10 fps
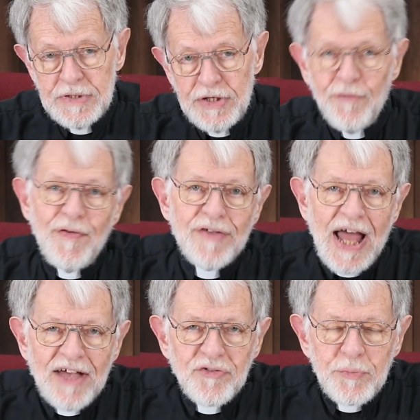You've even
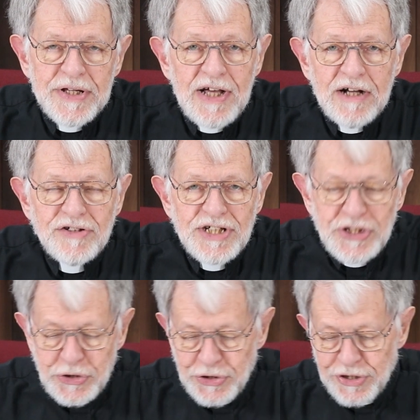asked a retired
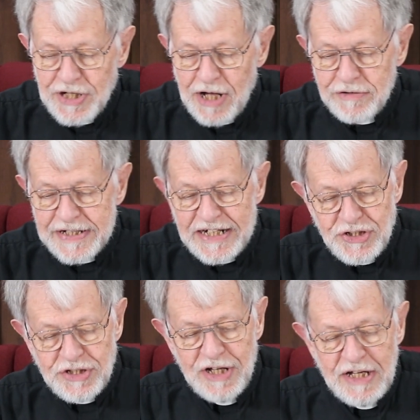teacher in your
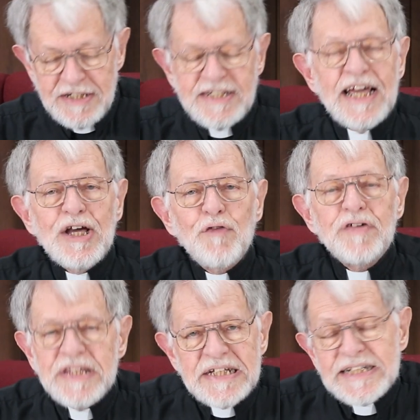congregation to take over
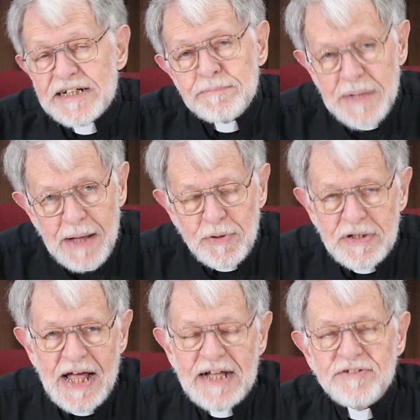the adult Bible
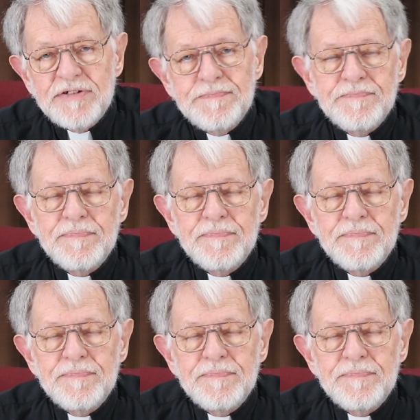class.